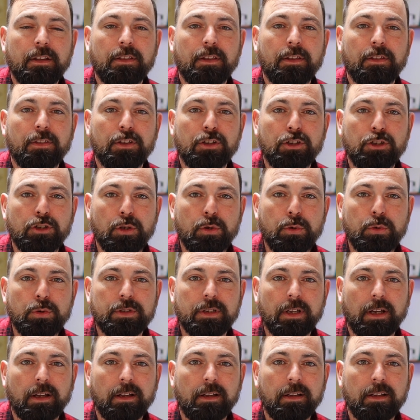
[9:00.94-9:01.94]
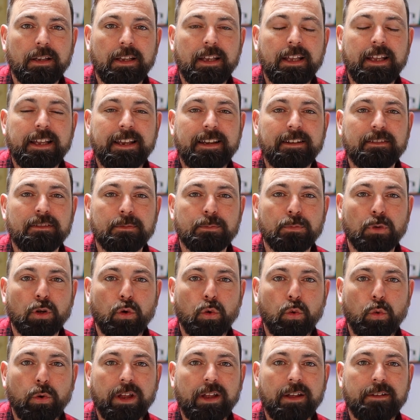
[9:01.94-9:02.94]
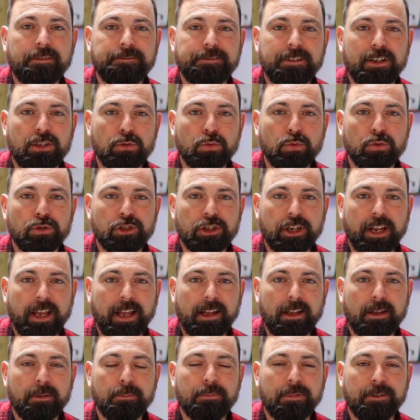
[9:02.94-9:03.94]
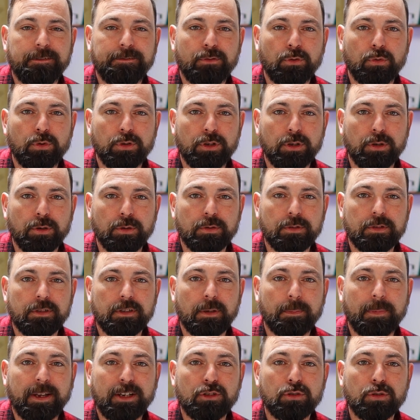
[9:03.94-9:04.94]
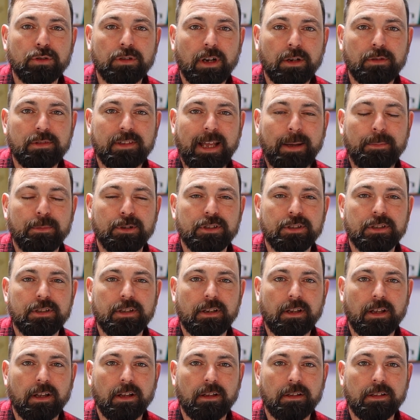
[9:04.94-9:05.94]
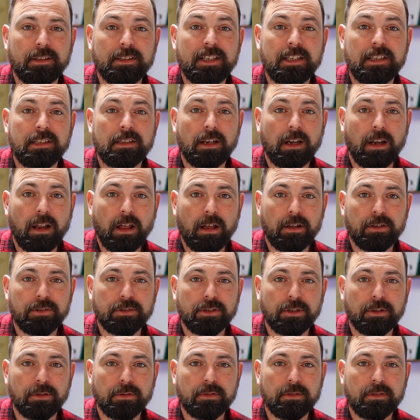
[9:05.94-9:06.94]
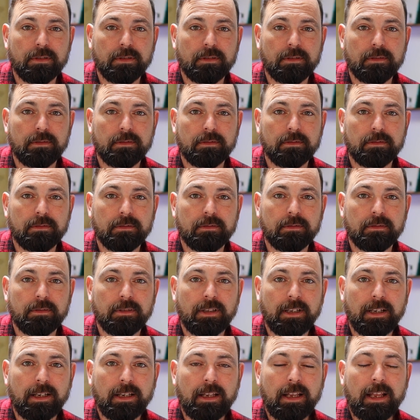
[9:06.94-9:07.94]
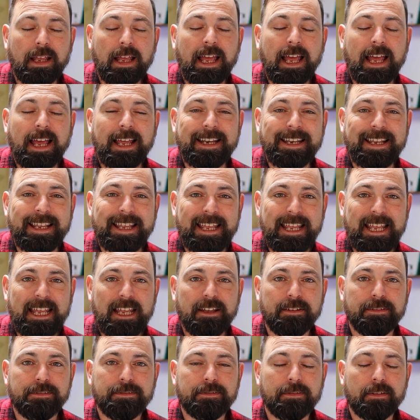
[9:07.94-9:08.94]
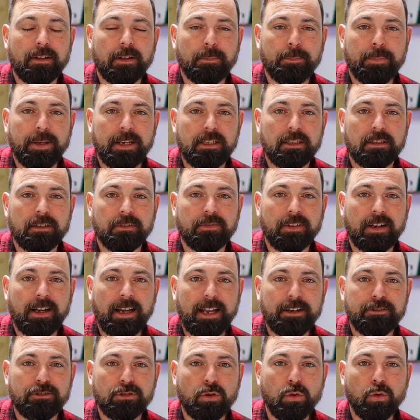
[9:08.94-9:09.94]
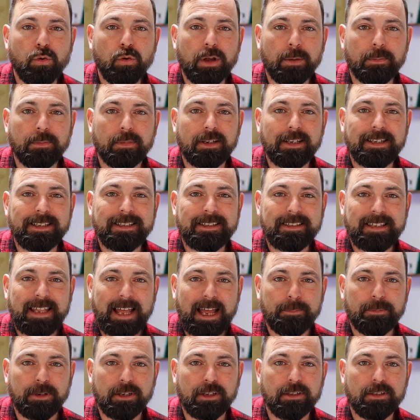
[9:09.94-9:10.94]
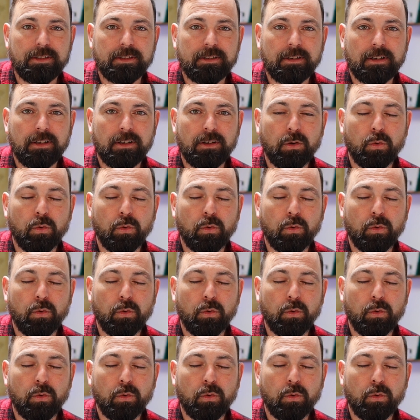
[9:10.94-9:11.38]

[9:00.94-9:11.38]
that the user gives them a quick visual check before use to make sure no damage has occurred since the last use. And if a piece of electrical equipment is damaged